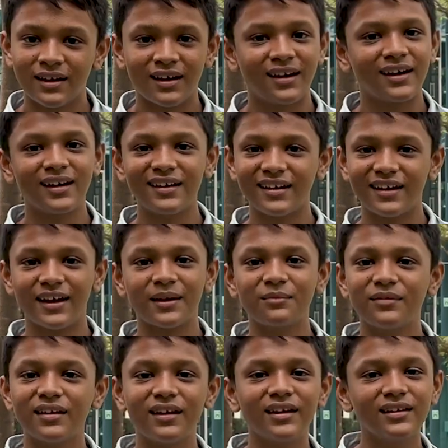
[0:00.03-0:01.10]
Hi, I'm
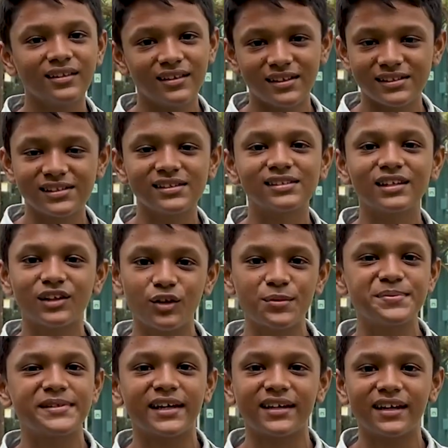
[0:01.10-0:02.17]
Vinay. This is the cube
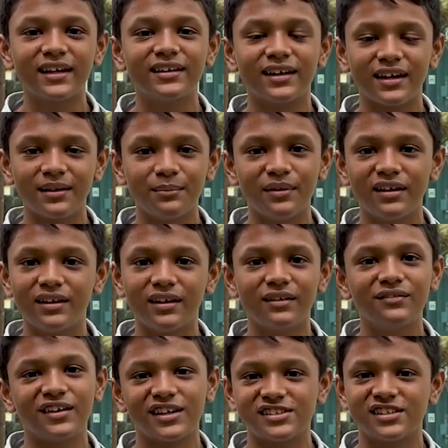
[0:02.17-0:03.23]
satellite I made in
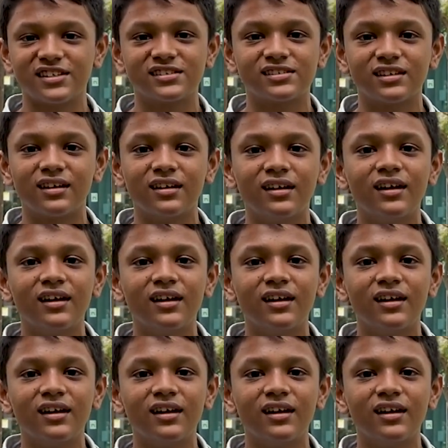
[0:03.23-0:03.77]
Vaayusastra.